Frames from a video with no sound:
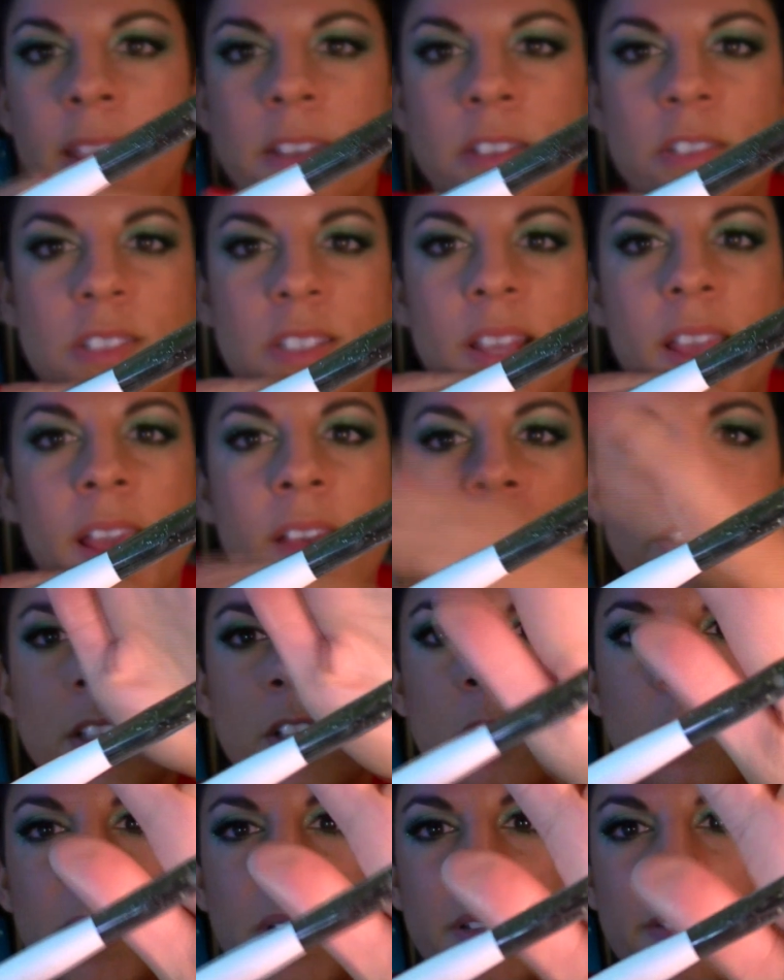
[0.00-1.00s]
And you'll see I have a
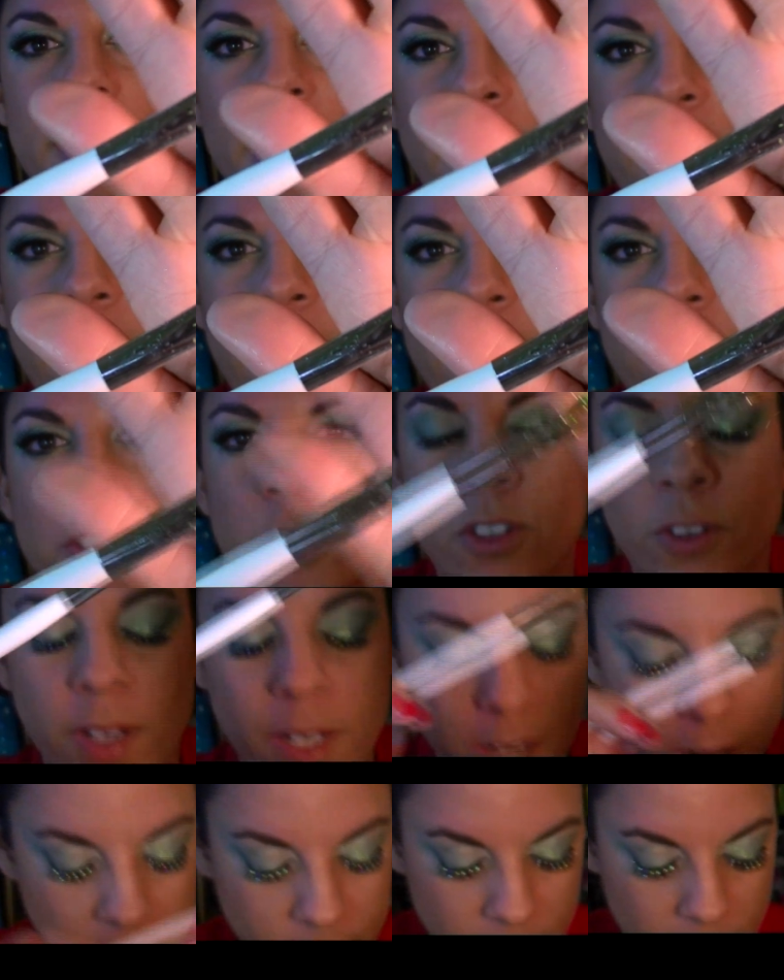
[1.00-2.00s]
little bit of that lighter
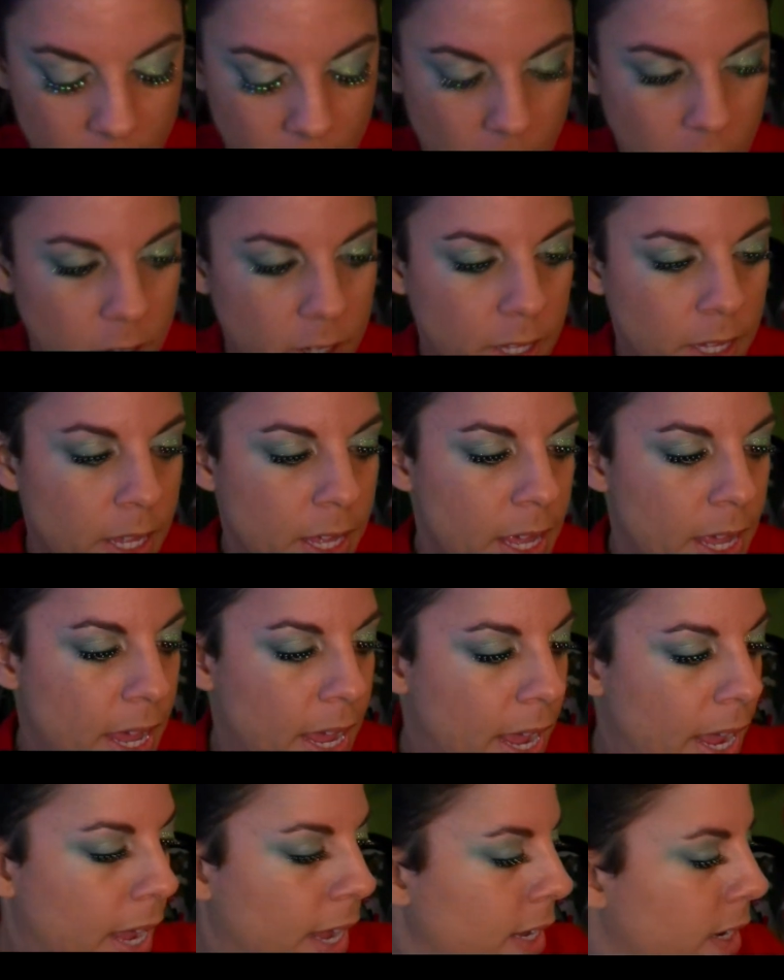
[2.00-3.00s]
green on there.
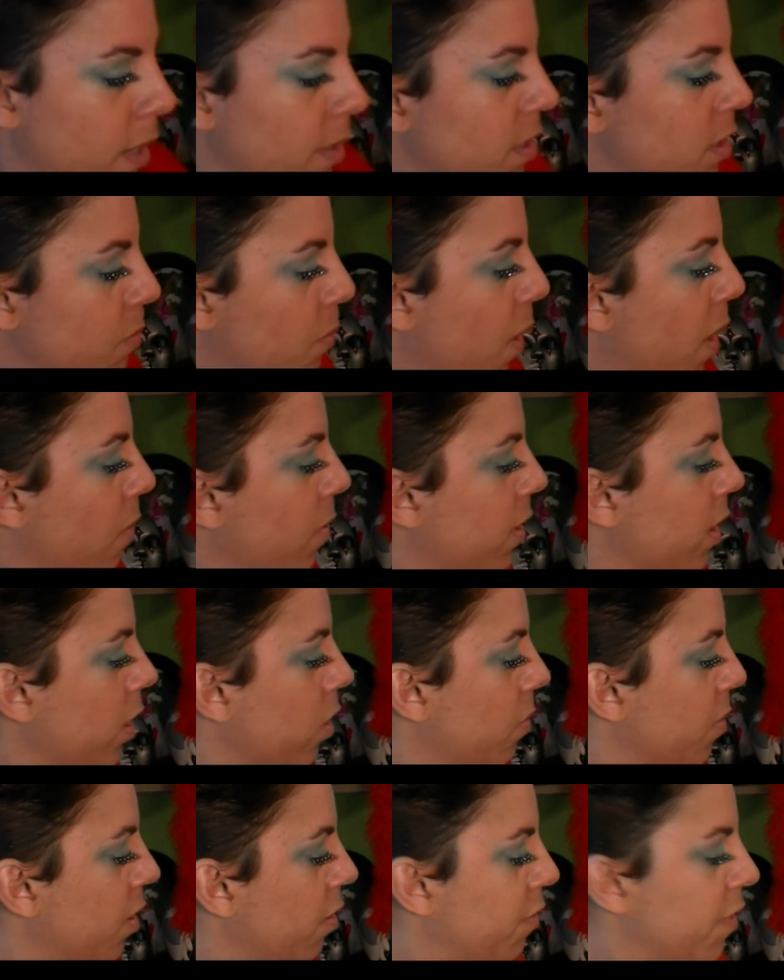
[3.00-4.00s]
And I spray it with a
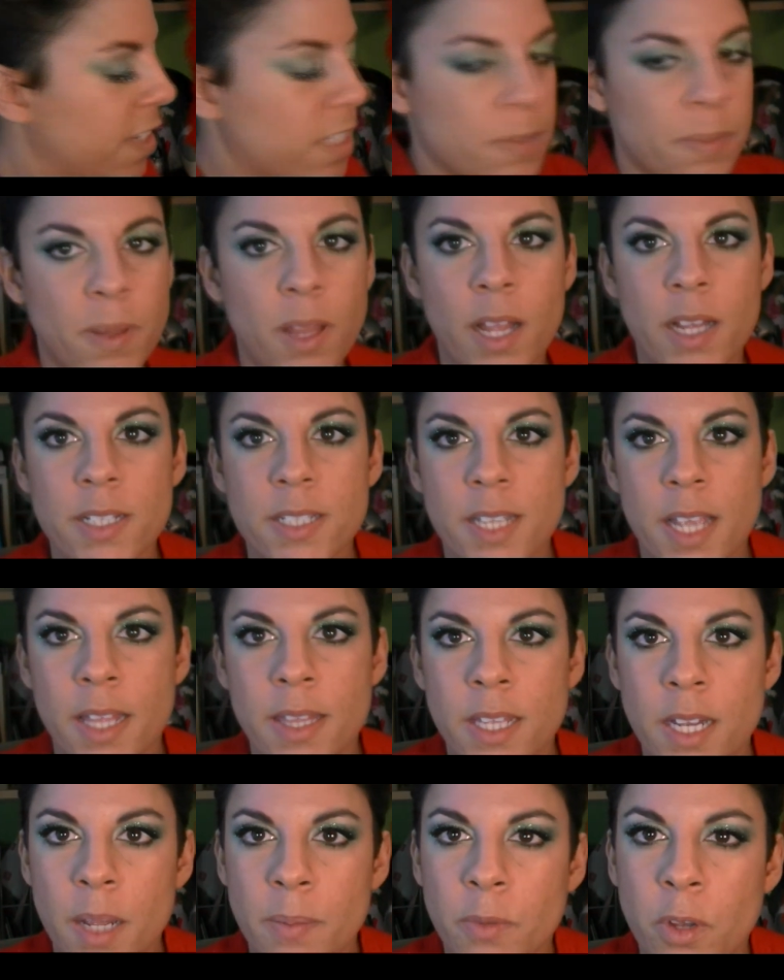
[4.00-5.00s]
little bit of Fix Plus,
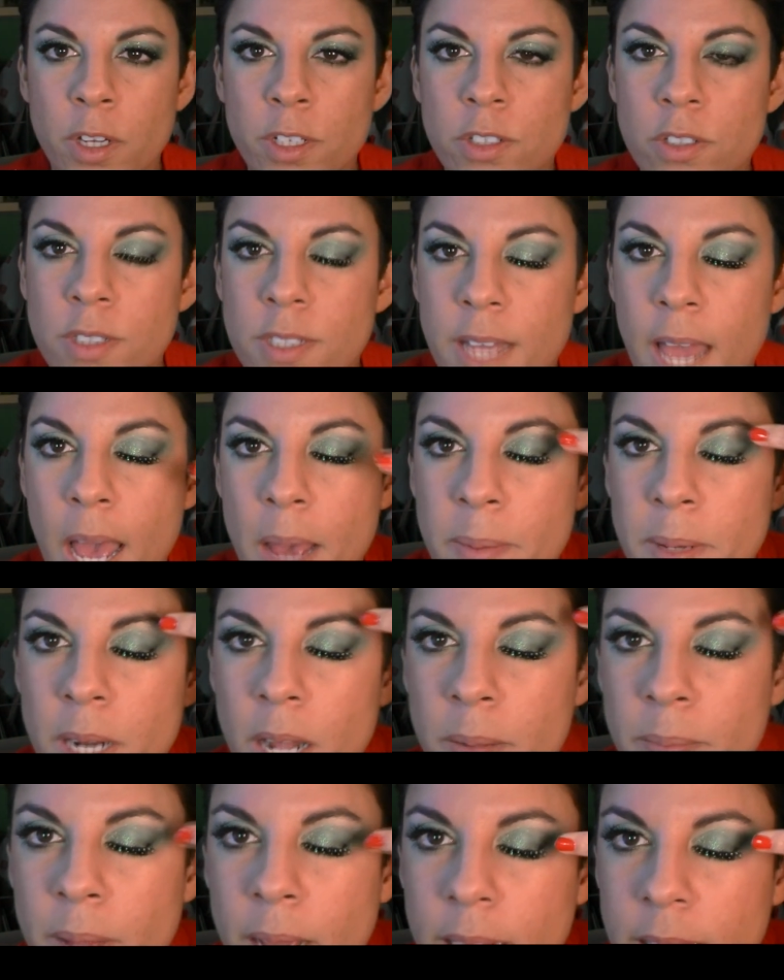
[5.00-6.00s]
and then I'm going to dab it
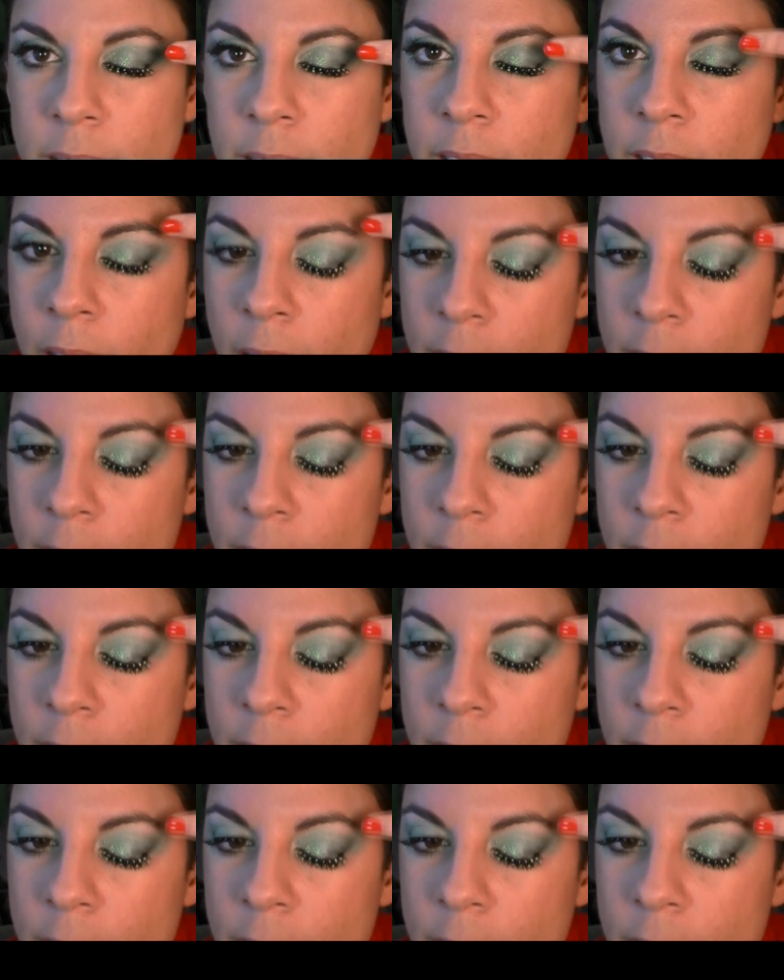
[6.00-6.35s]
on my lid.